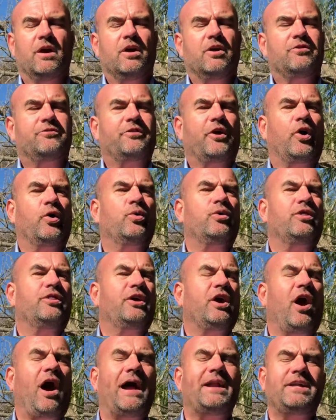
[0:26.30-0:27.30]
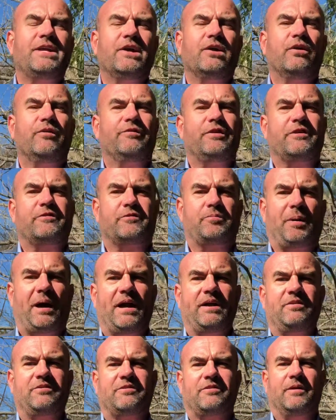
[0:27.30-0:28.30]
So the idea of this
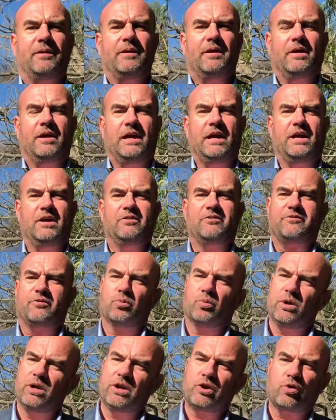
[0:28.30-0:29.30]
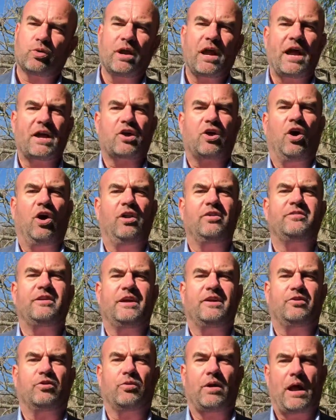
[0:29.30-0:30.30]
space is to really create
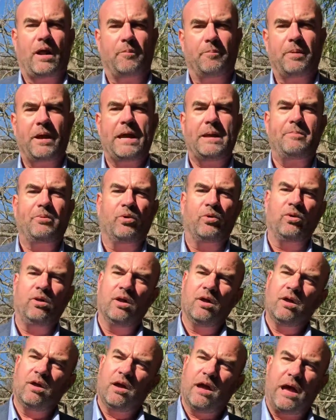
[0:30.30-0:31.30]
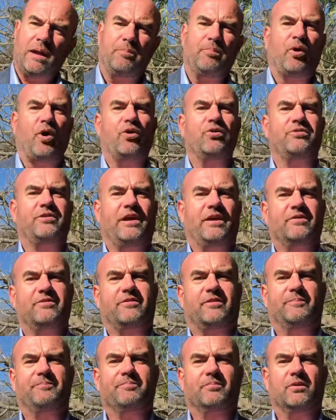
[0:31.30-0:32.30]
content around people and
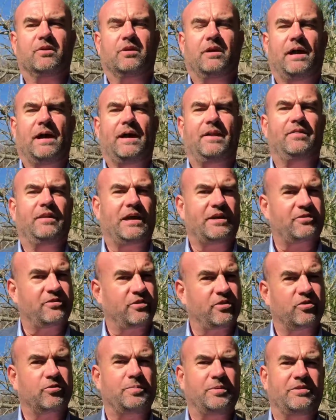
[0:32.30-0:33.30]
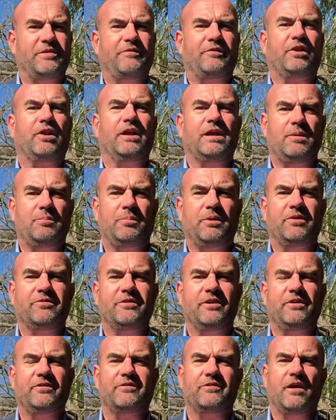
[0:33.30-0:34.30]
process. And that's specifically in
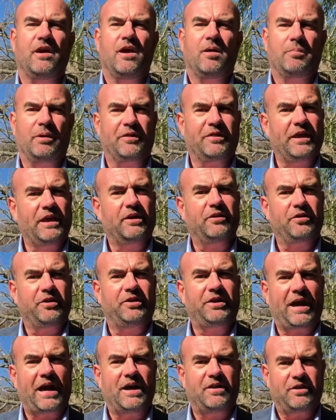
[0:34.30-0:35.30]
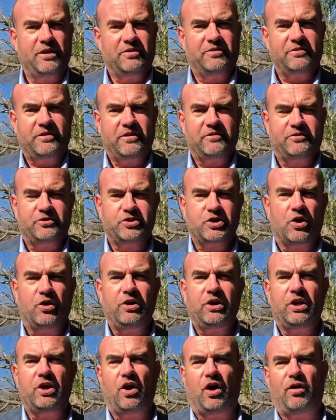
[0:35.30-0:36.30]
business, but at the end of the day, there's this
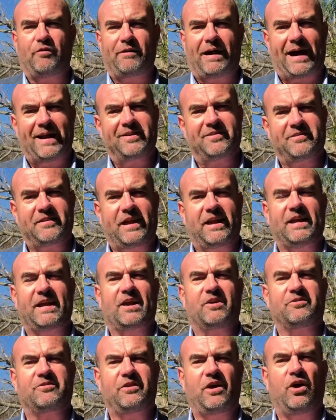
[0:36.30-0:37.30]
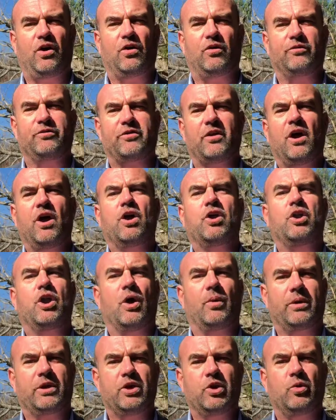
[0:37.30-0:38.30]
journey of understanding ourselves,
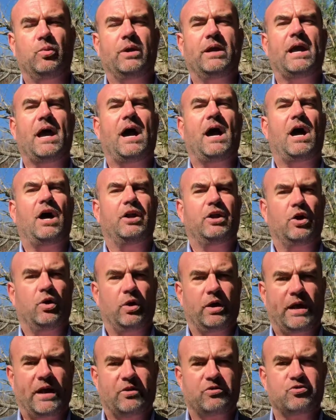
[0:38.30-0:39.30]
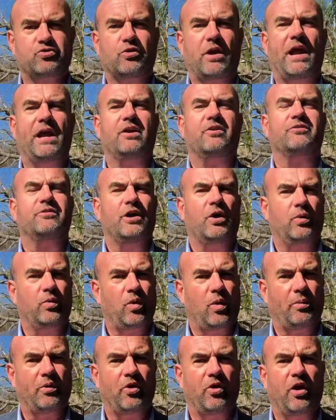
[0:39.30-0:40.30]
knowing who we are, knowing our strengths, knowing
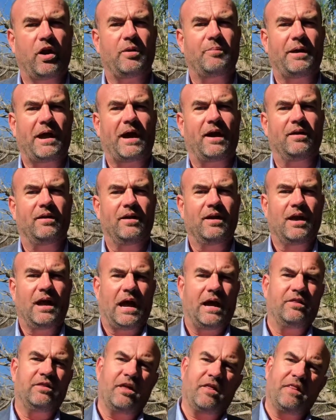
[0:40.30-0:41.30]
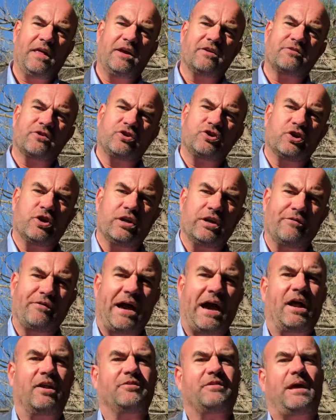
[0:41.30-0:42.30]
what we're on about, and then there's the journey of
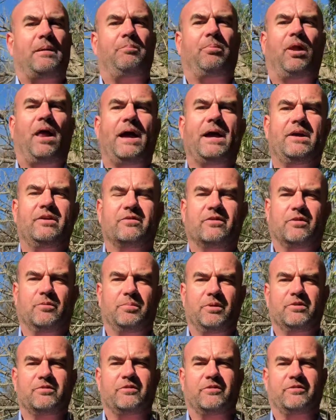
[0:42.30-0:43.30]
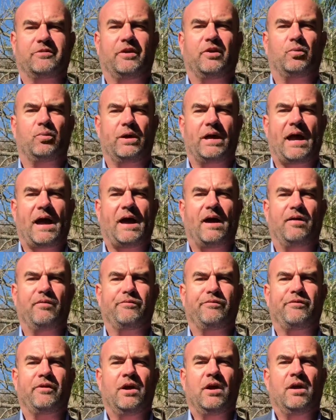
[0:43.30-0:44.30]
how does that play into the business that we have
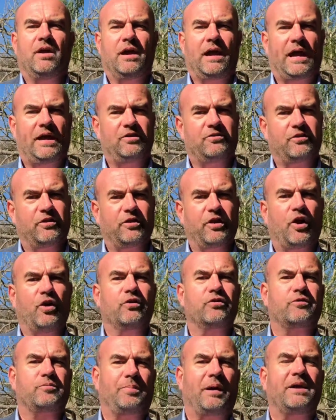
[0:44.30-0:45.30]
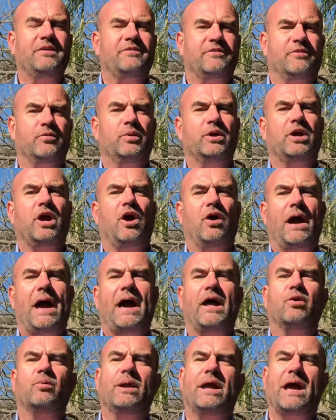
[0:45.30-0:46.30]
and to those spaces that we go. How
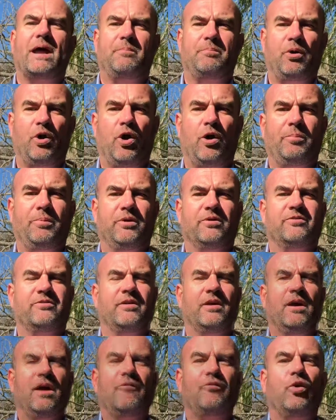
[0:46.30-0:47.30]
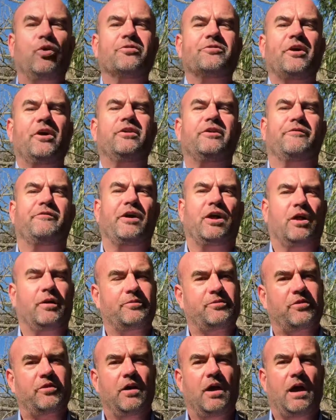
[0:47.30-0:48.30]
do we add purpose? I've also
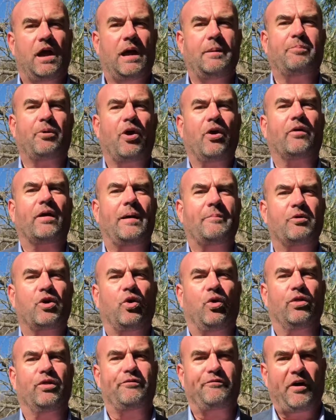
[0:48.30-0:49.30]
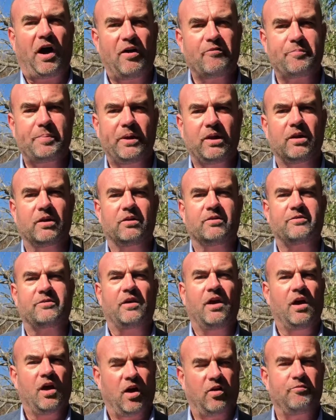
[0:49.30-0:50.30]
developed a program called the 5 Pillars
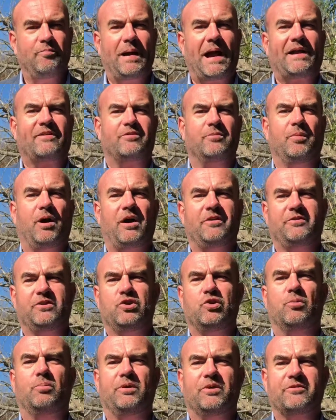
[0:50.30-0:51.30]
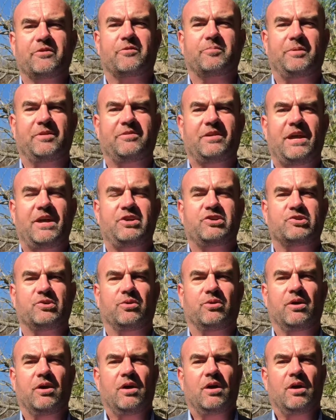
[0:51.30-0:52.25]
of Maximizing Your Business Potential.